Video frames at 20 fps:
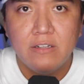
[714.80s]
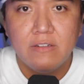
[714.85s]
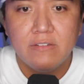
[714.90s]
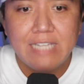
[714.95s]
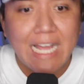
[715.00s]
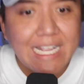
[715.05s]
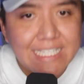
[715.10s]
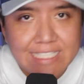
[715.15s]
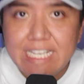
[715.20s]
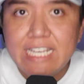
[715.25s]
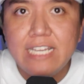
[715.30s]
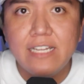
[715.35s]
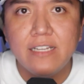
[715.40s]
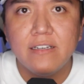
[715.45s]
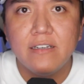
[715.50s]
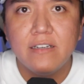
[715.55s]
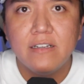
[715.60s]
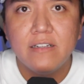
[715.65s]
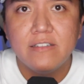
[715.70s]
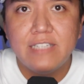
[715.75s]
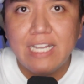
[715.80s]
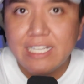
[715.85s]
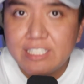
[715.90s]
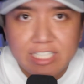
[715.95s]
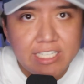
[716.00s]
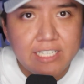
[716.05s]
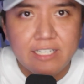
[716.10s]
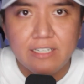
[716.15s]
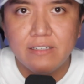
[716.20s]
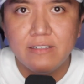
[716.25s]
That's it.
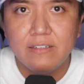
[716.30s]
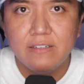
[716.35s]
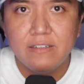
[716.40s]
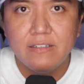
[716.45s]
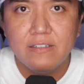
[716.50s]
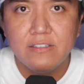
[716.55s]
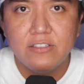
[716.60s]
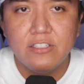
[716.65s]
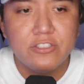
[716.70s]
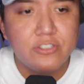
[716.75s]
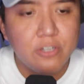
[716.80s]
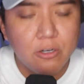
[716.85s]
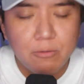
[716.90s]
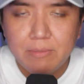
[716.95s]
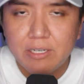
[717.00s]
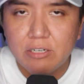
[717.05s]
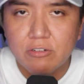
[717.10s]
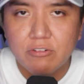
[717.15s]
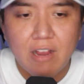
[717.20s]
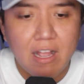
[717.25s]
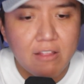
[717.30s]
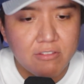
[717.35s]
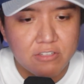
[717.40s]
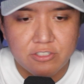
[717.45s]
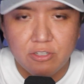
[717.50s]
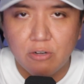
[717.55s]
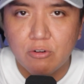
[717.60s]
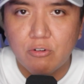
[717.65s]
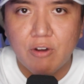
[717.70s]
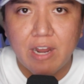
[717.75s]
There's no middle ground.
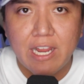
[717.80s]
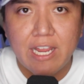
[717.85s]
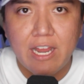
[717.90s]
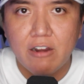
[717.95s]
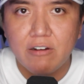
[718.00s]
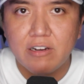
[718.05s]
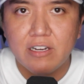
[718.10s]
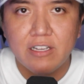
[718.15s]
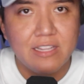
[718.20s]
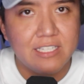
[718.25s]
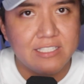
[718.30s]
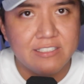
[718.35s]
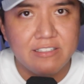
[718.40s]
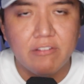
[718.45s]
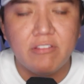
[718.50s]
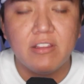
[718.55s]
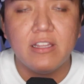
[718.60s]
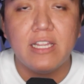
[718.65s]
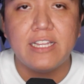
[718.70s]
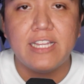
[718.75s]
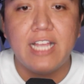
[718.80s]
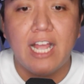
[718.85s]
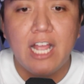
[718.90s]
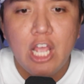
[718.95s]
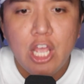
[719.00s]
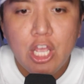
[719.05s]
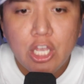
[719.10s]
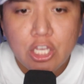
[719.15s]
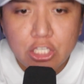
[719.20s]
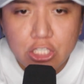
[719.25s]
There's no gray area. There's nothing like that.
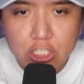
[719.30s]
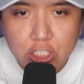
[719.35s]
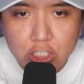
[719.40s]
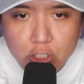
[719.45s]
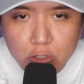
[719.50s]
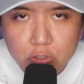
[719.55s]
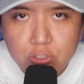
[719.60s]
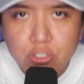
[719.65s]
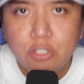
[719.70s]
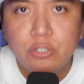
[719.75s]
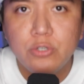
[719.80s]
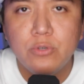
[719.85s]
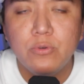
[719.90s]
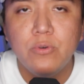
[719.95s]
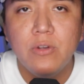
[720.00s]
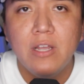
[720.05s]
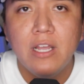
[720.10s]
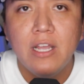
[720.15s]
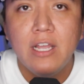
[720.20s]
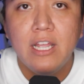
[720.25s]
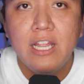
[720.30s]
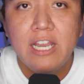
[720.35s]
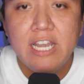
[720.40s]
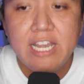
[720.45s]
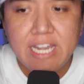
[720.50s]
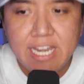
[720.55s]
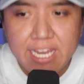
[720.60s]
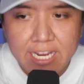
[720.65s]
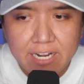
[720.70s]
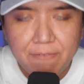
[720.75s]
You two
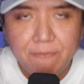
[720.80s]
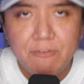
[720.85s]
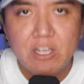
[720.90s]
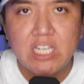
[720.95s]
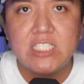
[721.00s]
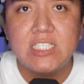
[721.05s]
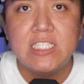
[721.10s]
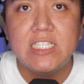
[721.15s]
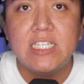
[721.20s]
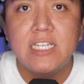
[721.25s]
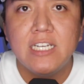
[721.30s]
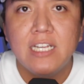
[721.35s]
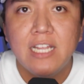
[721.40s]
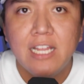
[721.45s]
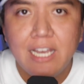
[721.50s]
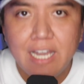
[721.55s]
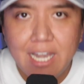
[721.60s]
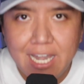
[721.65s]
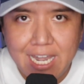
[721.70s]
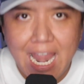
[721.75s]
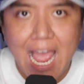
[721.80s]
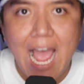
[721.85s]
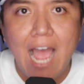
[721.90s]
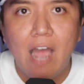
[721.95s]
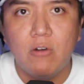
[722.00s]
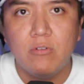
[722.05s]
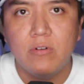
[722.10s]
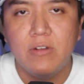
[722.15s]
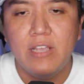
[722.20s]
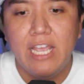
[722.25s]
need to fix it
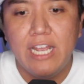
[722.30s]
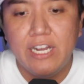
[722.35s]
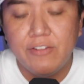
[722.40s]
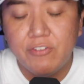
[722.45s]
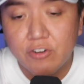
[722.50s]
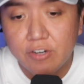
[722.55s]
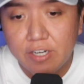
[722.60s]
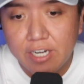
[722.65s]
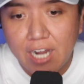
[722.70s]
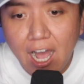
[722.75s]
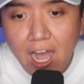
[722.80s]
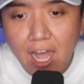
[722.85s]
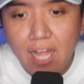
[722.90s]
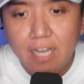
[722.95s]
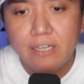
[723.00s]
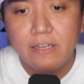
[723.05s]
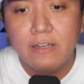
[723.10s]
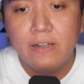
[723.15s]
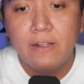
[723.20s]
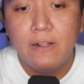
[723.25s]
now. And if you're not,